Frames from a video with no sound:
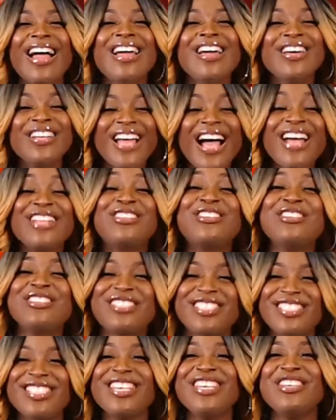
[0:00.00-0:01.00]
I did
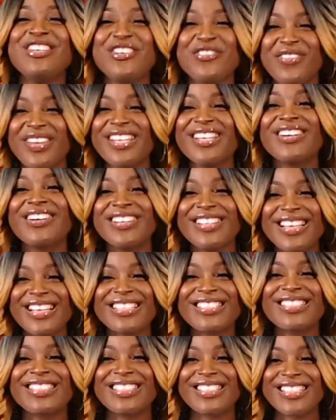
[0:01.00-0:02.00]
see you being
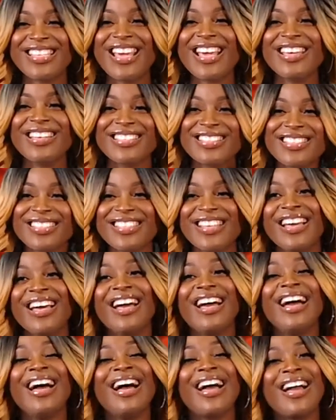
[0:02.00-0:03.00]
connected, yes.
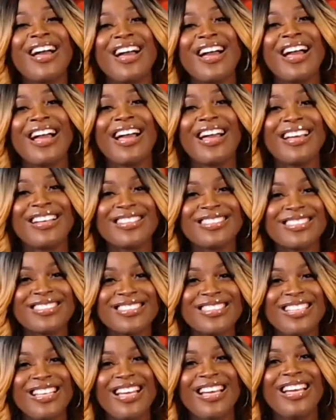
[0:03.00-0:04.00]
I believe that
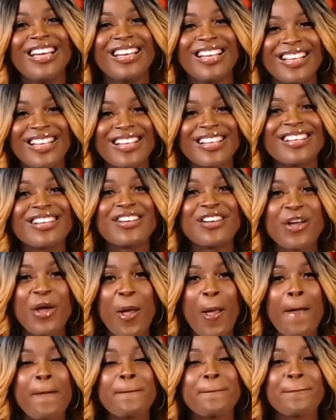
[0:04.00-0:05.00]
many people are
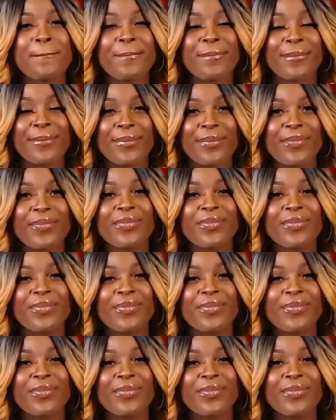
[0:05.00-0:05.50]
following you.